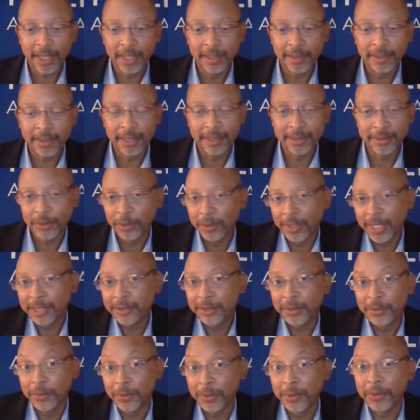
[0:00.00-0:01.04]
And so
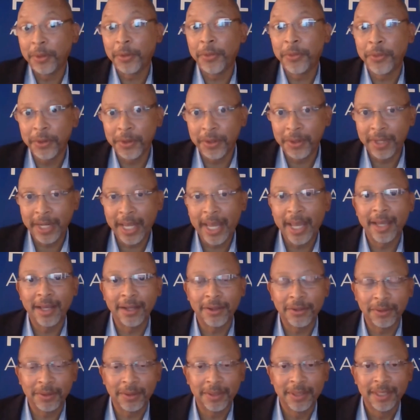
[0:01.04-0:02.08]
that's sort of the third
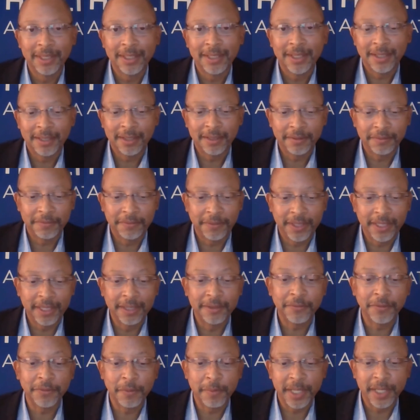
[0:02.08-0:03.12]
angle of the
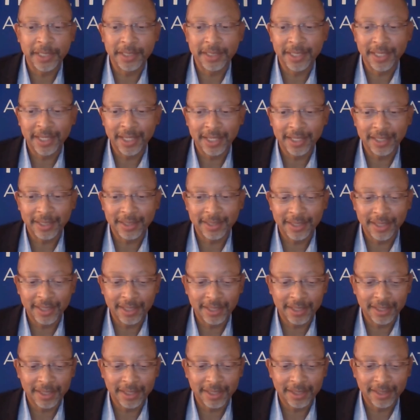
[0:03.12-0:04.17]
information that
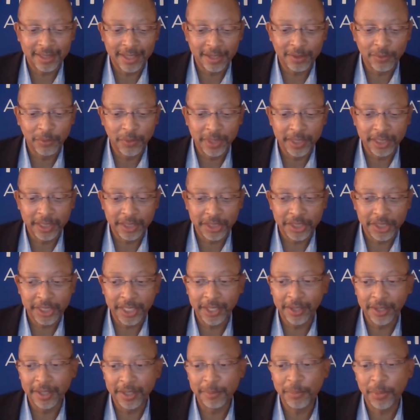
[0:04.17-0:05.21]
I kind of want to
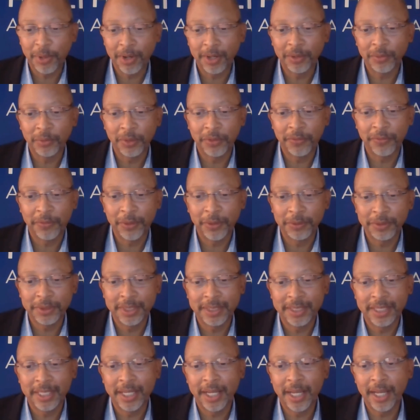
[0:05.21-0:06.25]
share and impart with folks
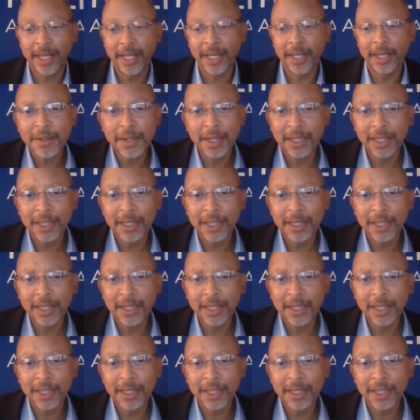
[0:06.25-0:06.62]
today.